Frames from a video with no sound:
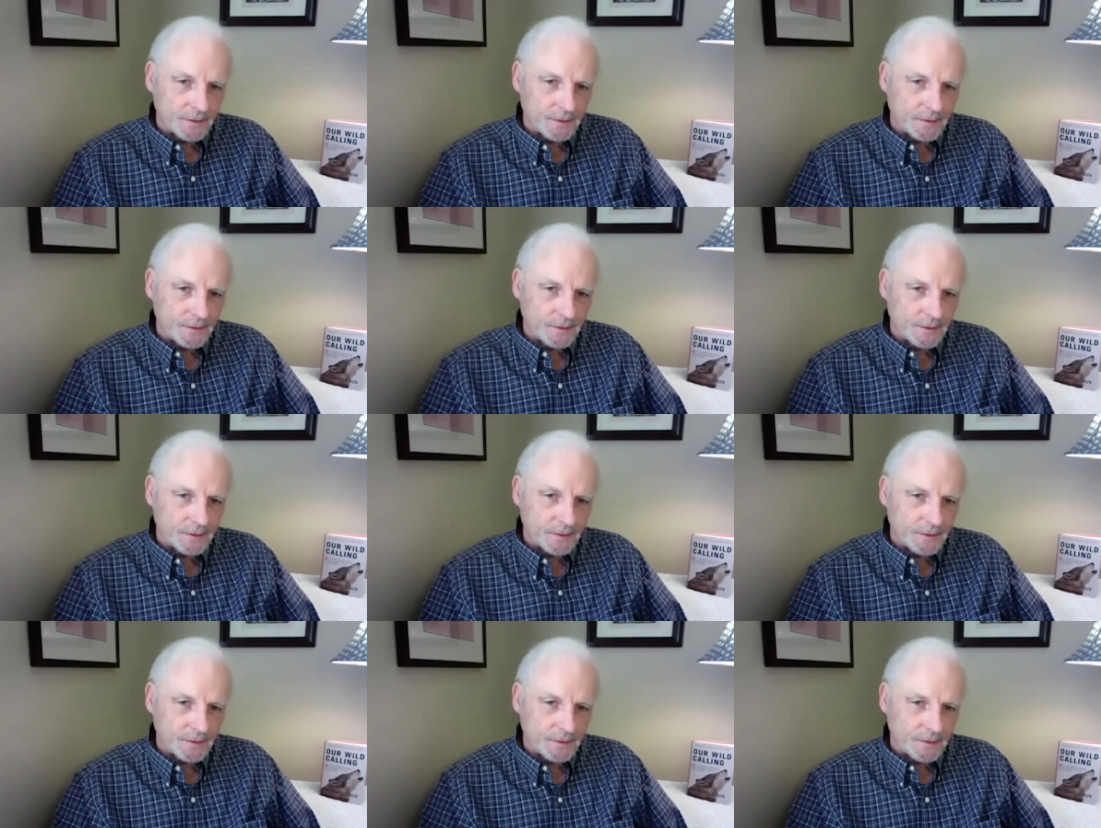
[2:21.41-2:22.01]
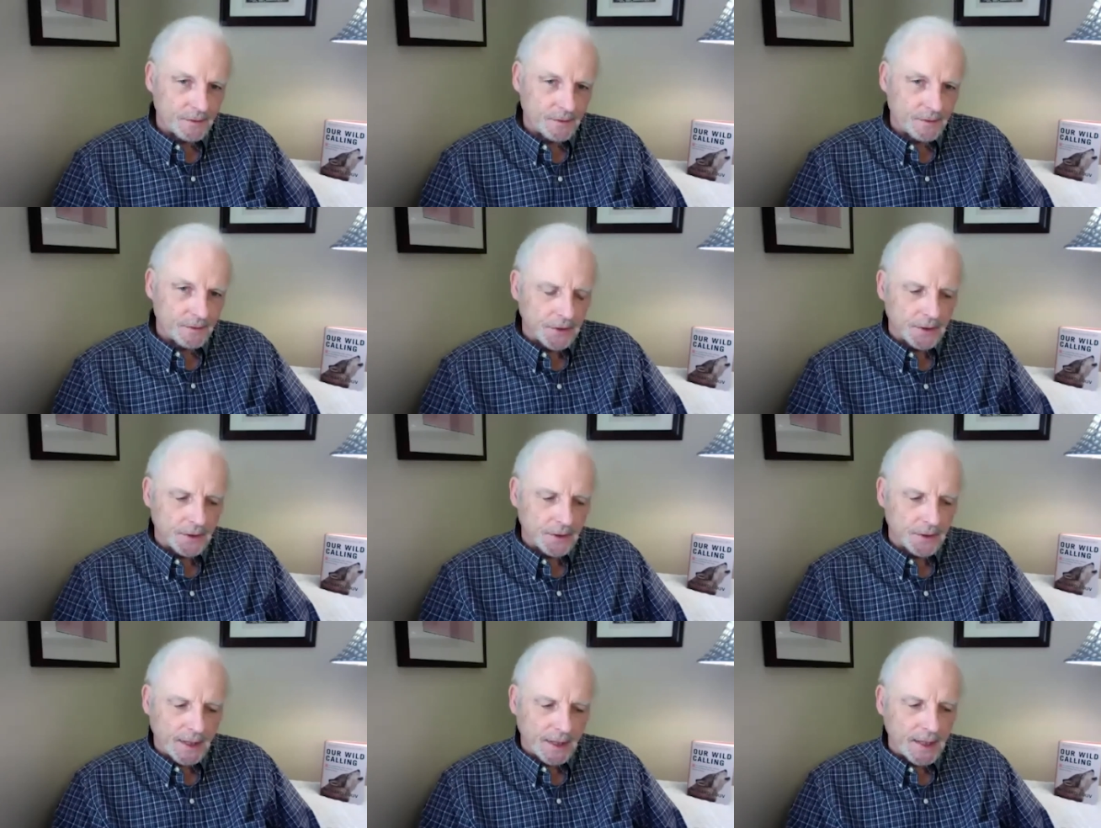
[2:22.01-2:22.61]
but
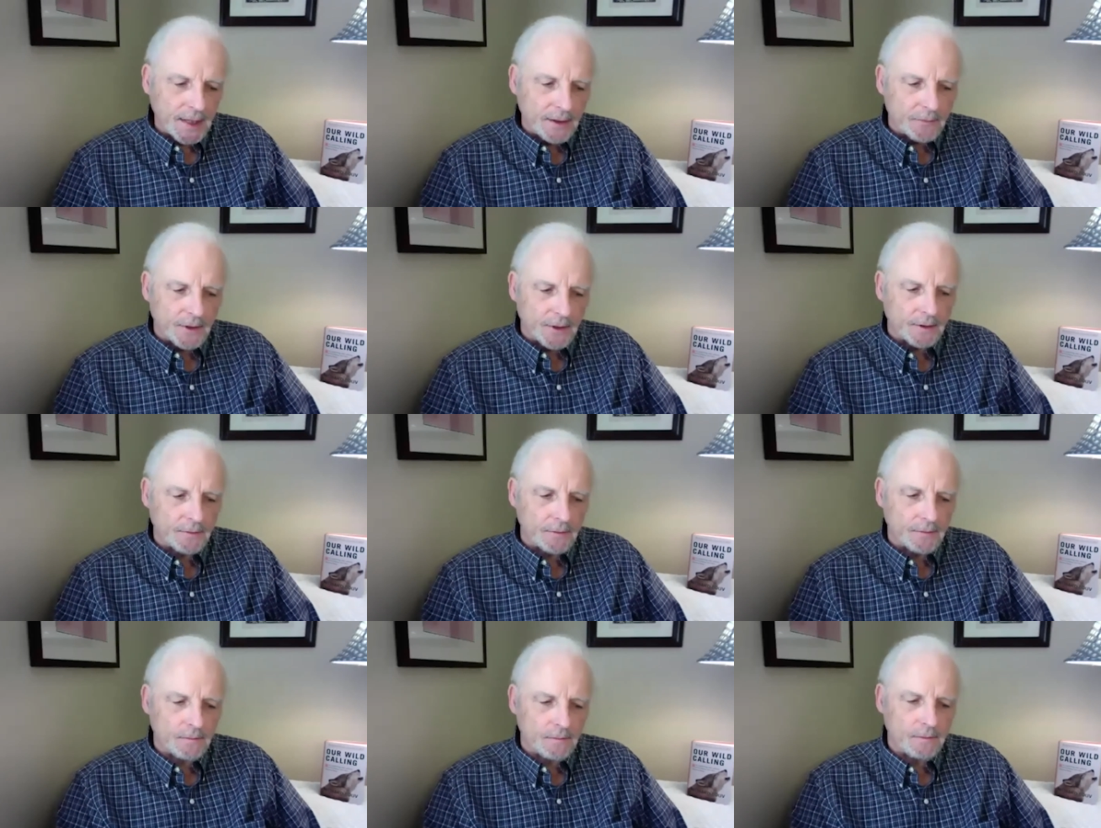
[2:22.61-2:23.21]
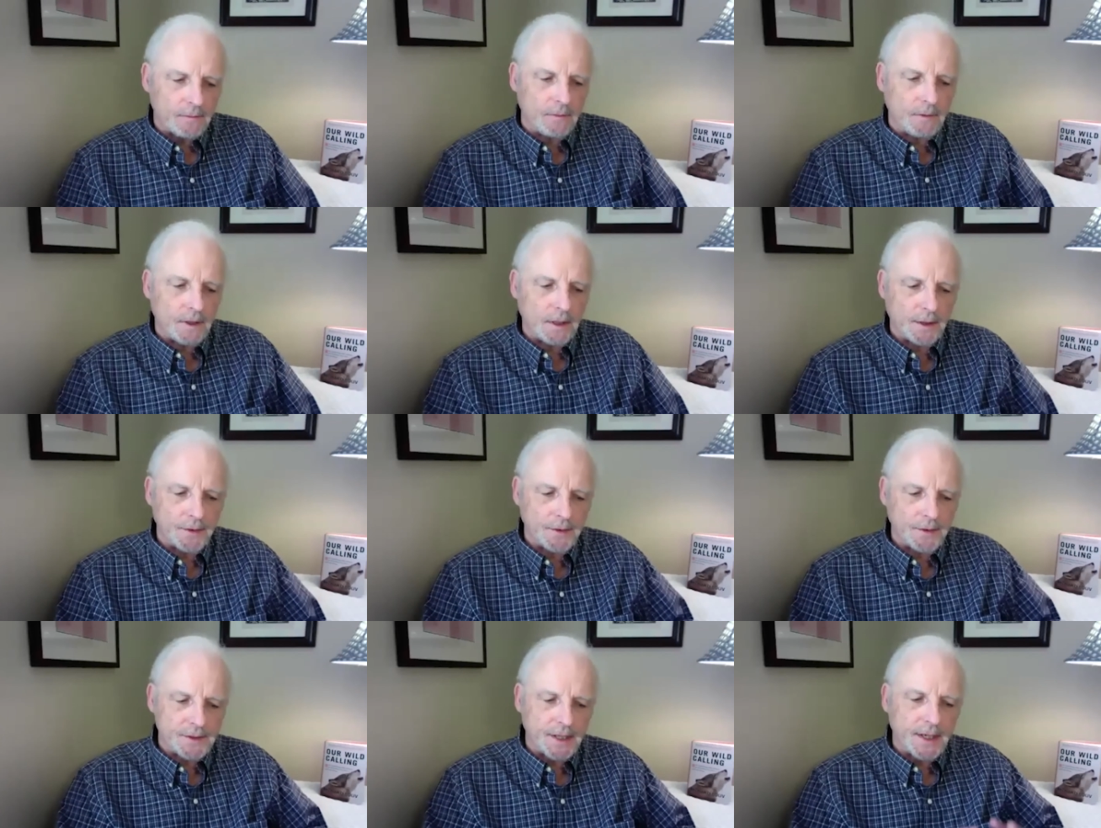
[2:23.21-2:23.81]
certainly anywhere where
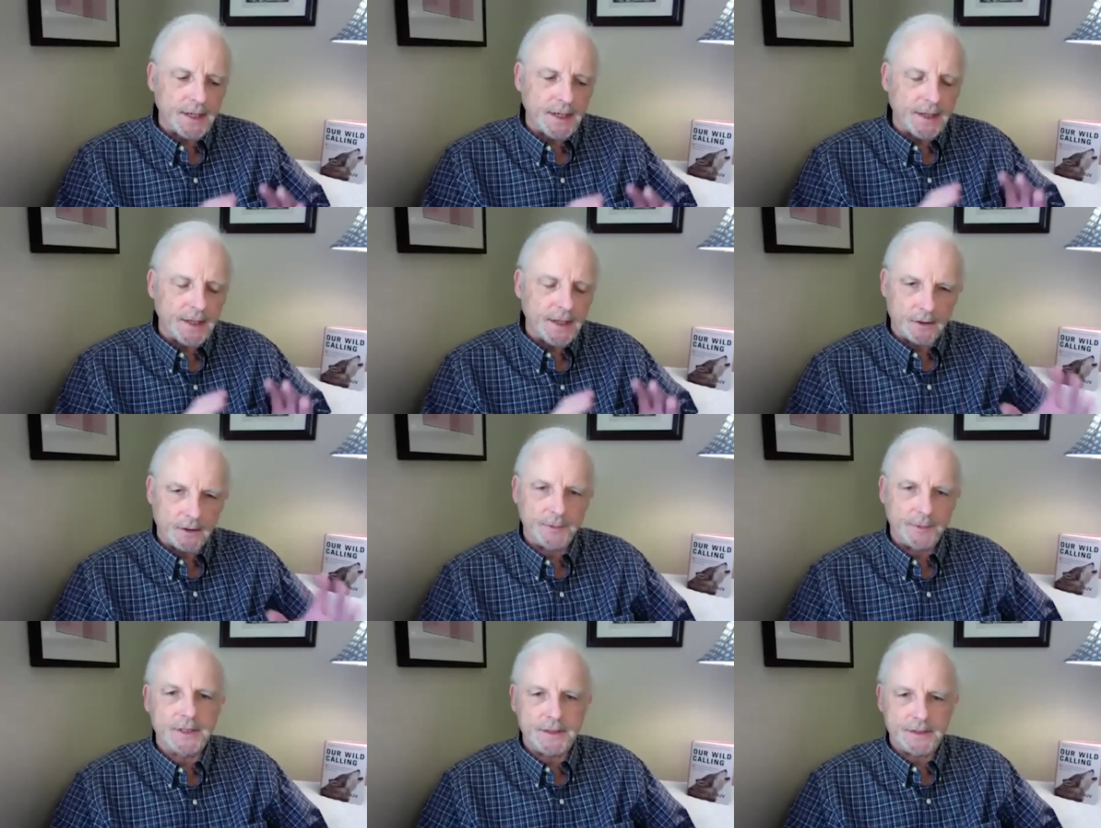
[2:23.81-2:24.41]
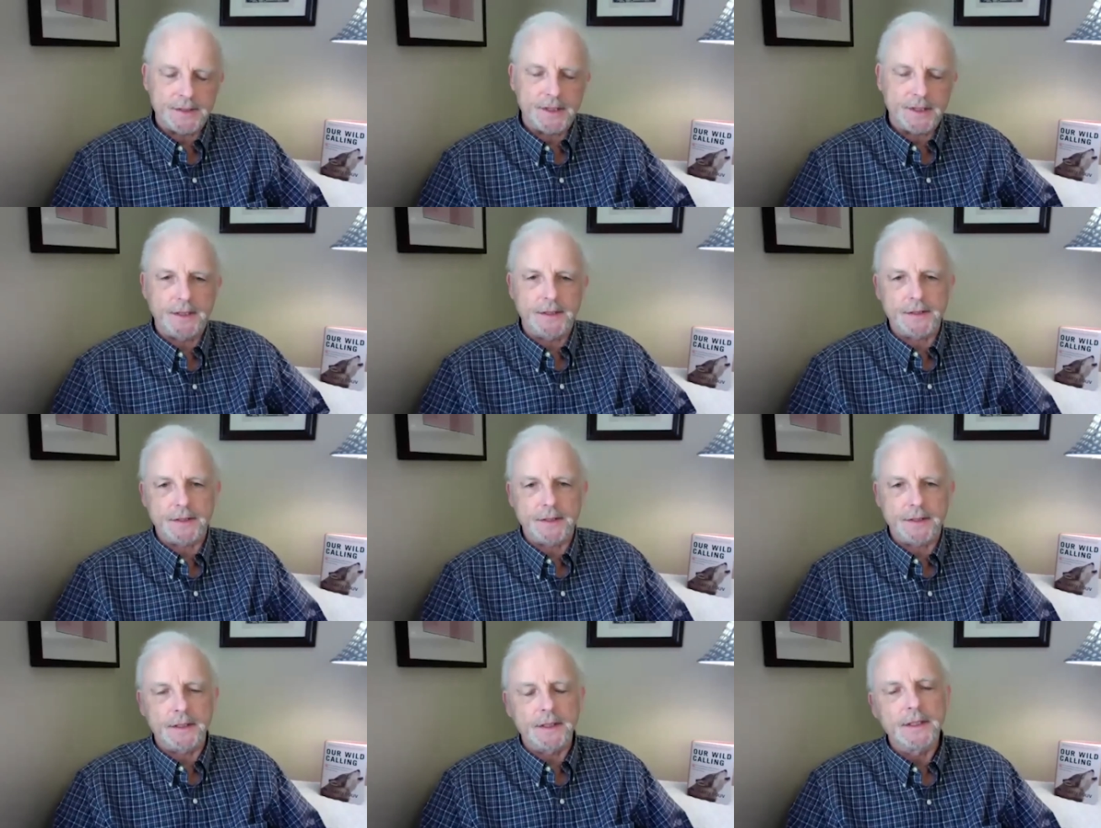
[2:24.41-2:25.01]
there's any
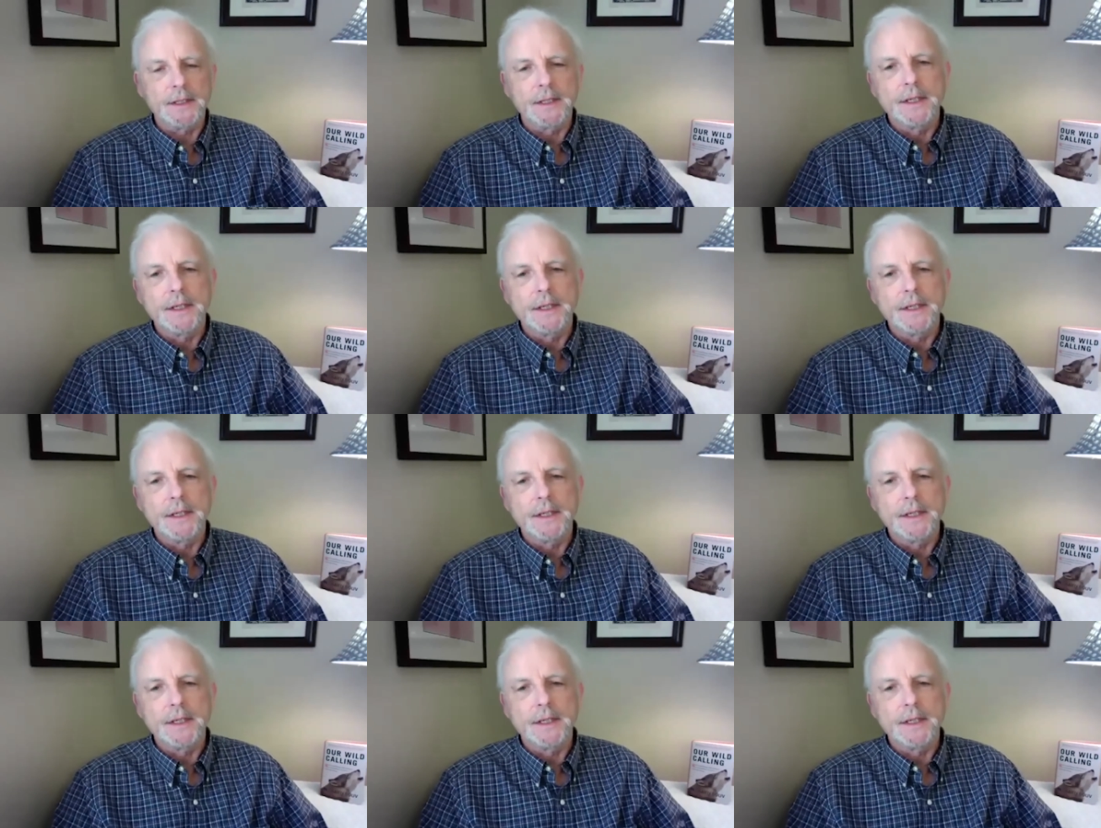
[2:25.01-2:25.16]
urbanization,